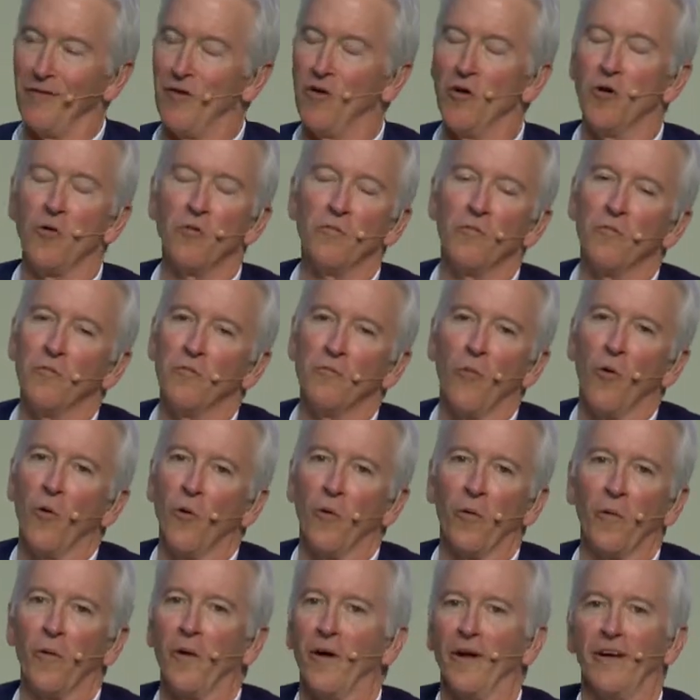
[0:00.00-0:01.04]
No
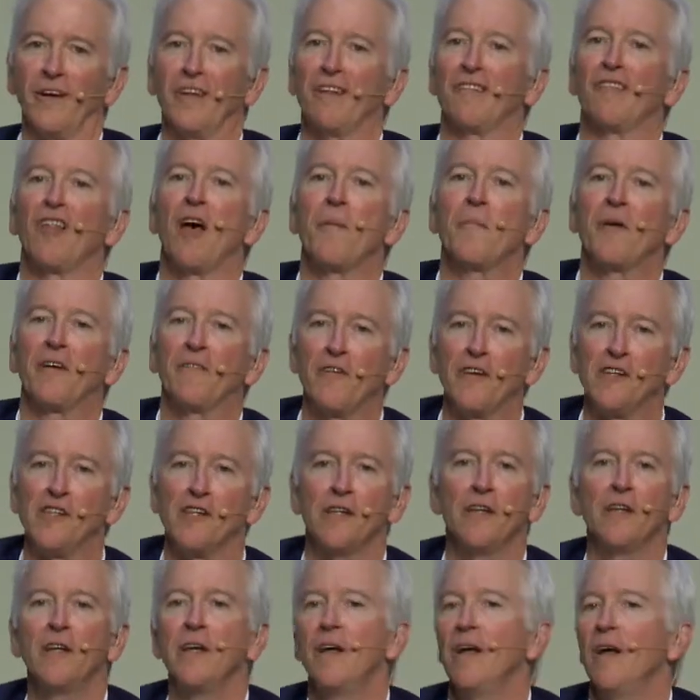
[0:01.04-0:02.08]
more an Islamic
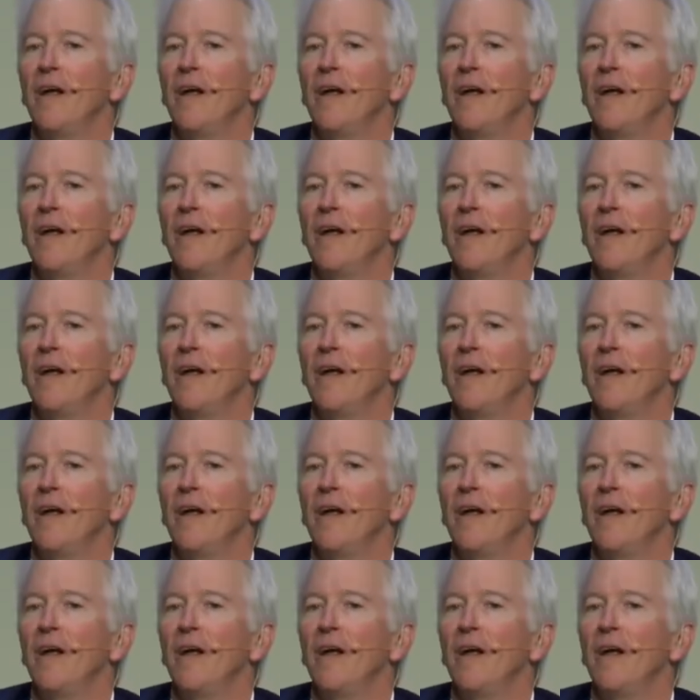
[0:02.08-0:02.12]
vision